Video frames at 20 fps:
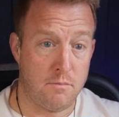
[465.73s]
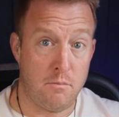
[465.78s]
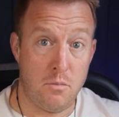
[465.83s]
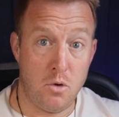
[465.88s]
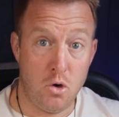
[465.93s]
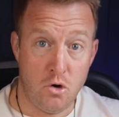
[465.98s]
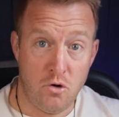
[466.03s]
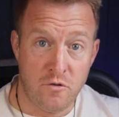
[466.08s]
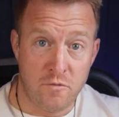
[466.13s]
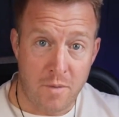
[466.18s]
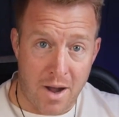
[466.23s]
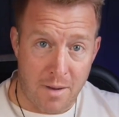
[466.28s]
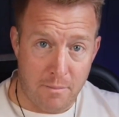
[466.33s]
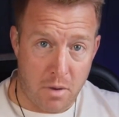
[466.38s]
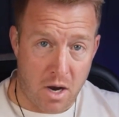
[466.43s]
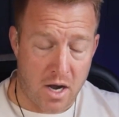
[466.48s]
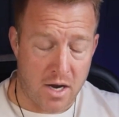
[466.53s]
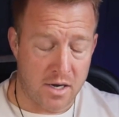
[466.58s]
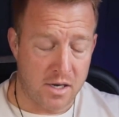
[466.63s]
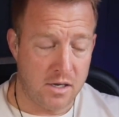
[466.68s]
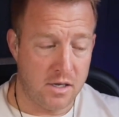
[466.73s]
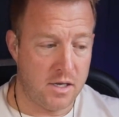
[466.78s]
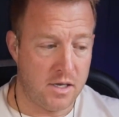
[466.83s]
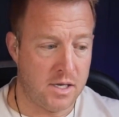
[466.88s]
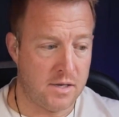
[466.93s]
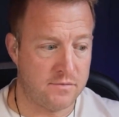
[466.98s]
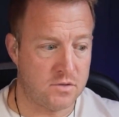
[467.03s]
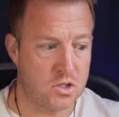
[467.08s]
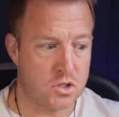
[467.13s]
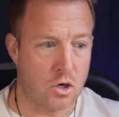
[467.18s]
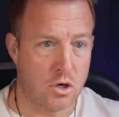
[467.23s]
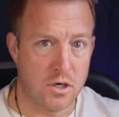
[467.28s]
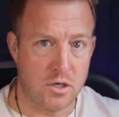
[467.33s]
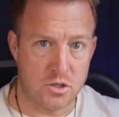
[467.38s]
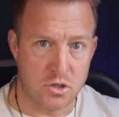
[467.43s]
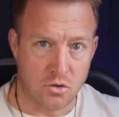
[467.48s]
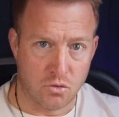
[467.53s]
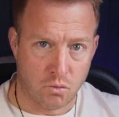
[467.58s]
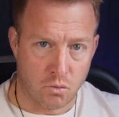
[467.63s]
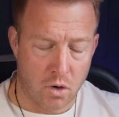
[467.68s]
move my body and
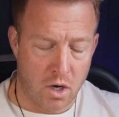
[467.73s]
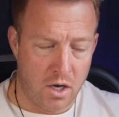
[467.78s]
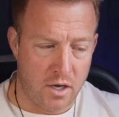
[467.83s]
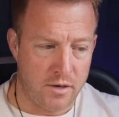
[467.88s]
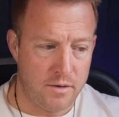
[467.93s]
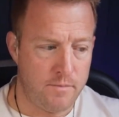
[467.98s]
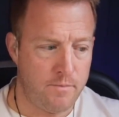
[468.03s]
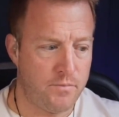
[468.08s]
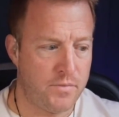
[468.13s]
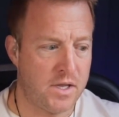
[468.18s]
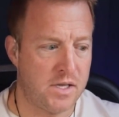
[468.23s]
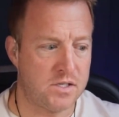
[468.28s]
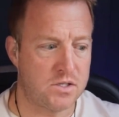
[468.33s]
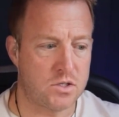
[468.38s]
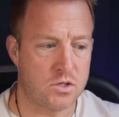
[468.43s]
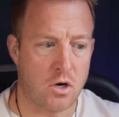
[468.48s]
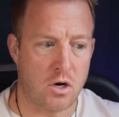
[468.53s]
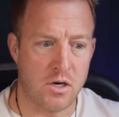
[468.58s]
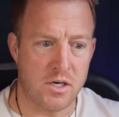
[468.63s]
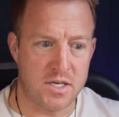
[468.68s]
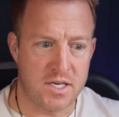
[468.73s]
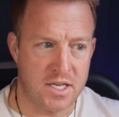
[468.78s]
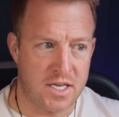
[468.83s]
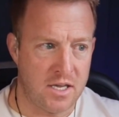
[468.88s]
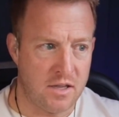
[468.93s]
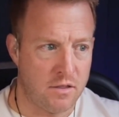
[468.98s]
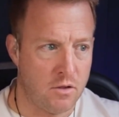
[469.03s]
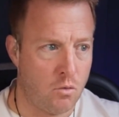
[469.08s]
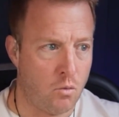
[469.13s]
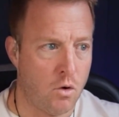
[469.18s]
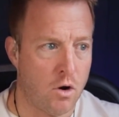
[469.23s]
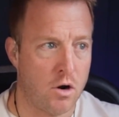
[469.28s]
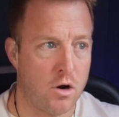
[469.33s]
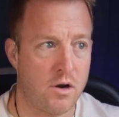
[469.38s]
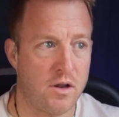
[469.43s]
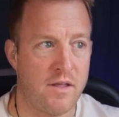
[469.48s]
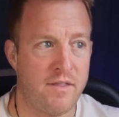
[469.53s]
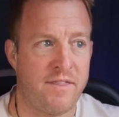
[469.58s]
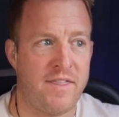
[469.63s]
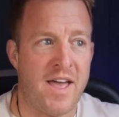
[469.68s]
started to run and started to get in the
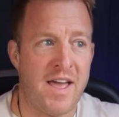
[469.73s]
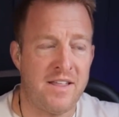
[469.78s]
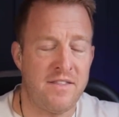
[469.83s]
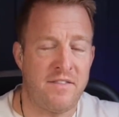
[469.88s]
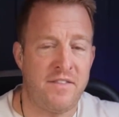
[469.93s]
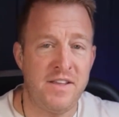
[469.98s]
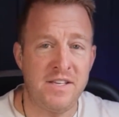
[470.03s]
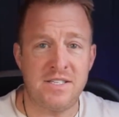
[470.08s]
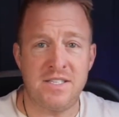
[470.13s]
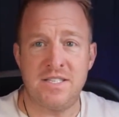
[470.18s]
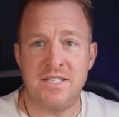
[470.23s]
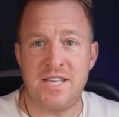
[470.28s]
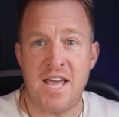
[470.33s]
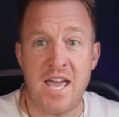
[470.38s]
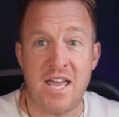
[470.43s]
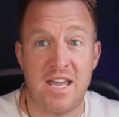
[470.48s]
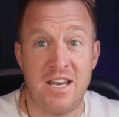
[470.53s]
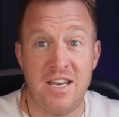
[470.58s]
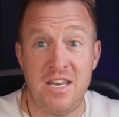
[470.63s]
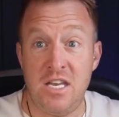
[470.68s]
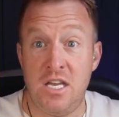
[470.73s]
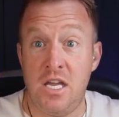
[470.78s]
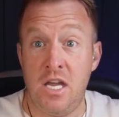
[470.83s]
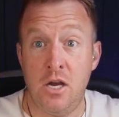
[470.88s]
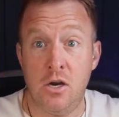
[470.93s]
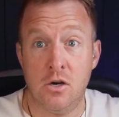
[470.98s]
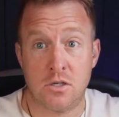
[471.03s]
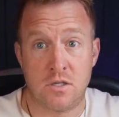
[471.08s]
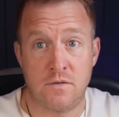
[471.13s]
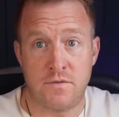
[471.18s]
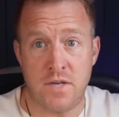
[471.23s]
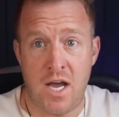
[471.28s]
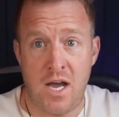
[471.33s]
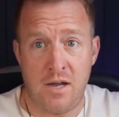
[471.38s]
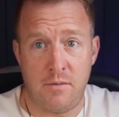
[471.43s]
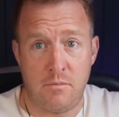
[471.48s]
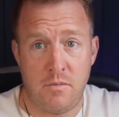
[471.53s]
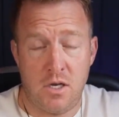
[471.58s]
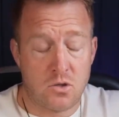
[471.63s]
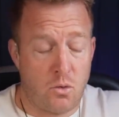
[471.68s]
Word. This has taken years of
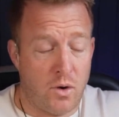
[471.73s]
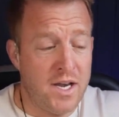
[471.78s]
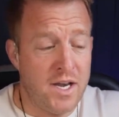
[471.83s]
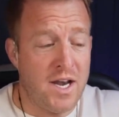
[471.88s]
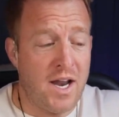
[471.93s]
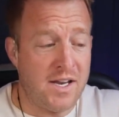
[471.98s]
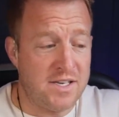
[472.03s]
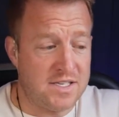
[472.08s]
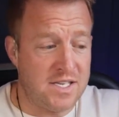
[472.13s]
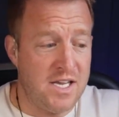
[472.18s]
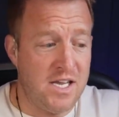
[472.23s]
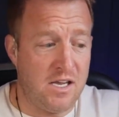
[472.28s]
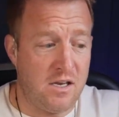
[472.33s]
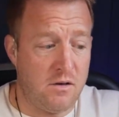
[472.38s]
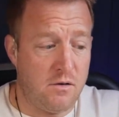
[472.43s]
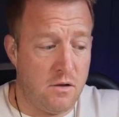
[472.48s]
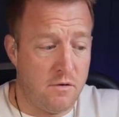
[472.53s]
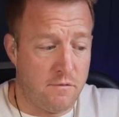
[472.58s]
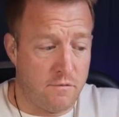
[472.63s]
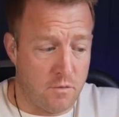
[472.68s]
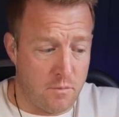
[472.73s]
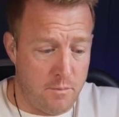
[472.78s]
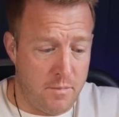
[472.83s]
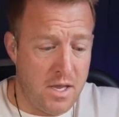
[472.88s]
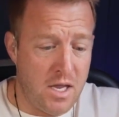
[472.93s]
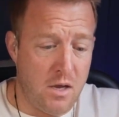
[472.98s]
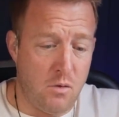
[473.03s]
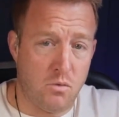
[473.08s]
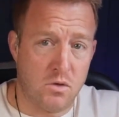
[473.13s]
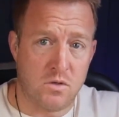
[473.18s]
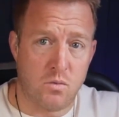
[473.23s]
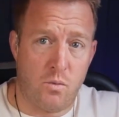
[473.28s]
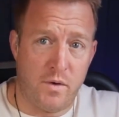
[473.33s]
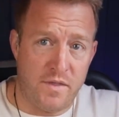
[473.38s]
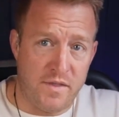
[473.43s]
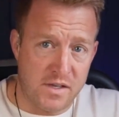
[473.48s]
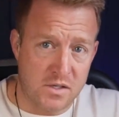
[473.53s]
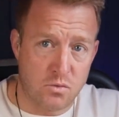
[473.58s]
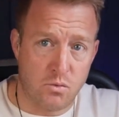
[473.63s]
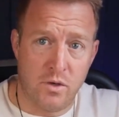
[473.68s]
time. 2019 for me was
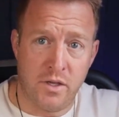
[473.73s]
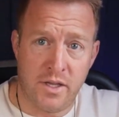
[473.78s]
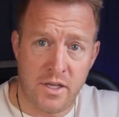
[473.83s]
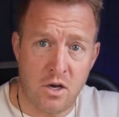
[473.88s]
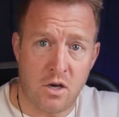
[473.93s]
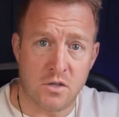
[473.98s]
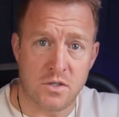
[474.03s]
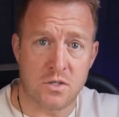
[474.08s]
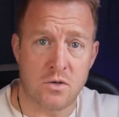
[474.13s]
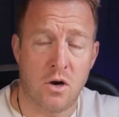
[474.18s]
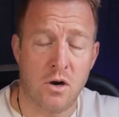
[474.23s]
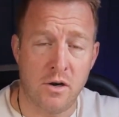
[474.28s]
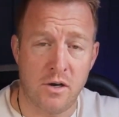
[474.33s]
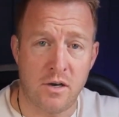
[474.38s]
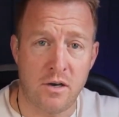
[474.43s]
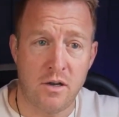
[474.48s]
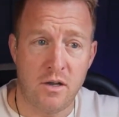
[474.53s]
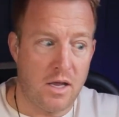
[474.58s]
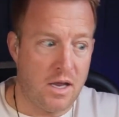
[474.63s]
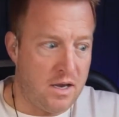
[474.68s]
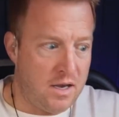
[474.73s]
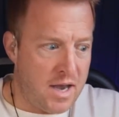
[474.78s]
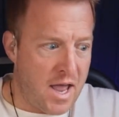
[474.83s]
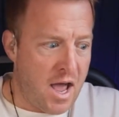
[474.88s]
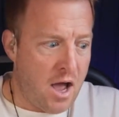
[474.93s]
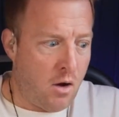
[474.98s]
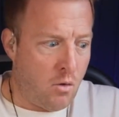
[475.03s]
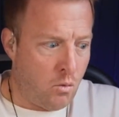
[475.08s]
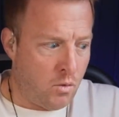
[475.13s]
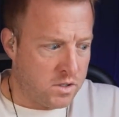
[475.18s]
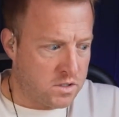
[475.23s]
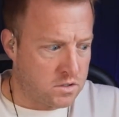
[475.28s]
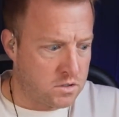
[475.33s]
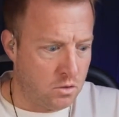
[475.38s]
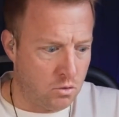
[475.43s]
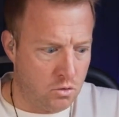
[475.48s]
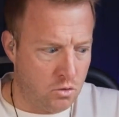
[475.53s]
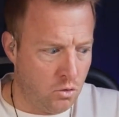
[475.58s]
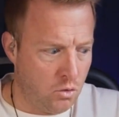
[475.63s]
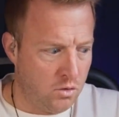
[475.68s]
when this really all started. And now what's
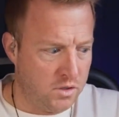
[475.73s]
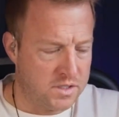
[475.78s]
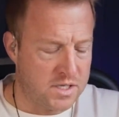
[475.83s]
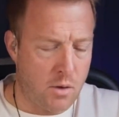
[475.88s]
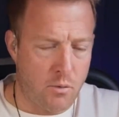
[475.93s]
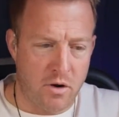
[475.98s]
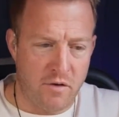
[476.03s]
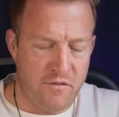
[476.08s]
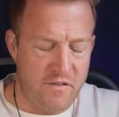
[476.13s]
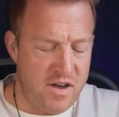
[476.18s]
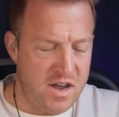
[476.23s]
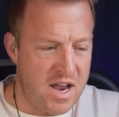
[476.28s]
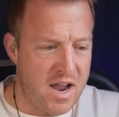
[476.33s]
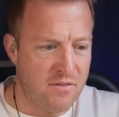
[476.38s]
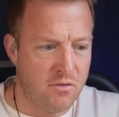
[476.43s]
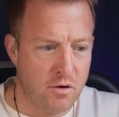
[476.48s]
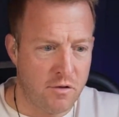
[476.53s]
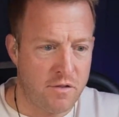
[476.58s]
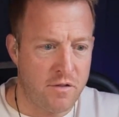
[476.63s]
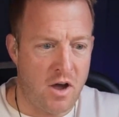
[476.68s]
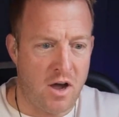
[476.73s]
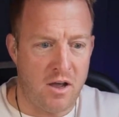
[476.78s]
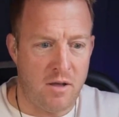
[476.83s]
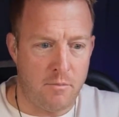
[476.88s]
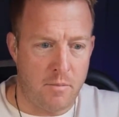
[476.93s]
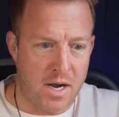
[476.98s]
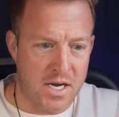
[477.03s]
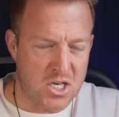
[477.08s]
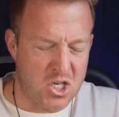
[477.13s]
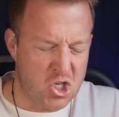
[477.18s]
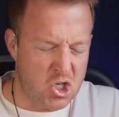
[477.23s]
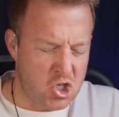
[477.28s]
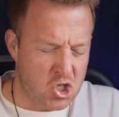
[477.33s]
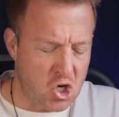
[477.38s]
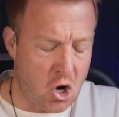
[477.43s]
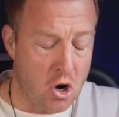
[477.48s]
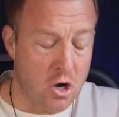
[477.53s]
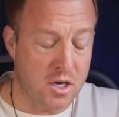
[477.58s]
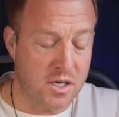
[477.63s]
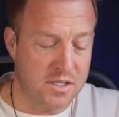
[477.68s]
so cool is I would have never thought in my
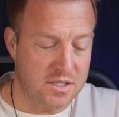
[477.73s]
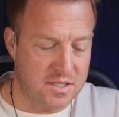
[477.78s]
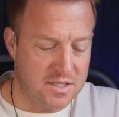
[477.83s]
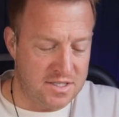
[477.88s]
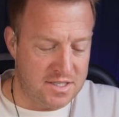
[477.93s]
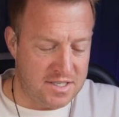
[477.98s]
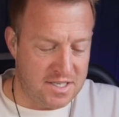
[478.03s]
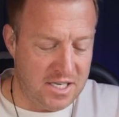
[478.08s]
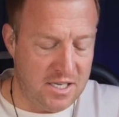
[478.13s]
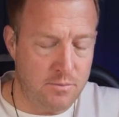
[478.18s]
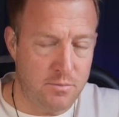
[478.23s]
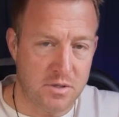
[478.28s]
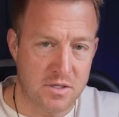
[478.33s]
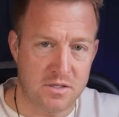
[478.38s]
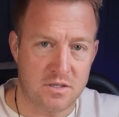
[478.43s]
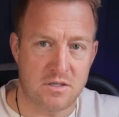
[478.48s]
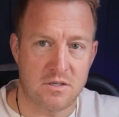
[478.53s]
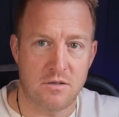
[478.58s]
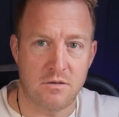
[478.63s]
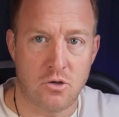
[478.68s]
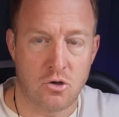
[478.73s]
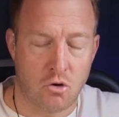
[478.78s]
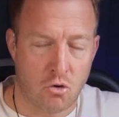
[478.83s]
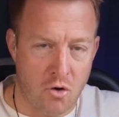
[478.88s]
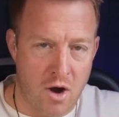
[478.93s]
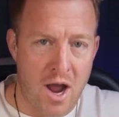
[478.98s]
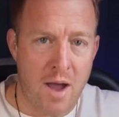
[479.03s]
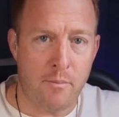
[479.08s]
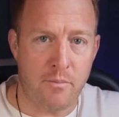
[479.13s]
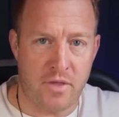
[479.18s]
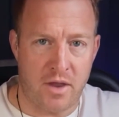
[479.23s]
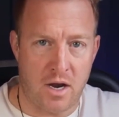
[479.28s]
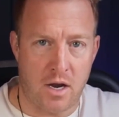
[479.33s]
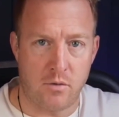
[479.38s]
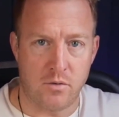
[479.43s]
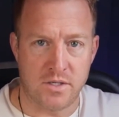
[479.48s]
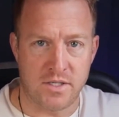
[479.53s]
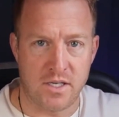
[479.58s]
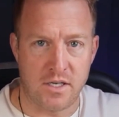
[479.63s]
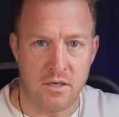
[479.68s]
darkest, deepest crap that
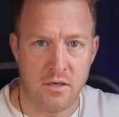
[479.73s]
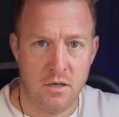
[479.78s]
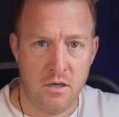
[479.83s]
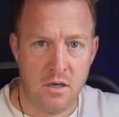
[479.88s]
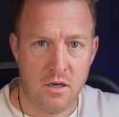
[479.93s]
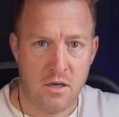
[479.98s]
I was in,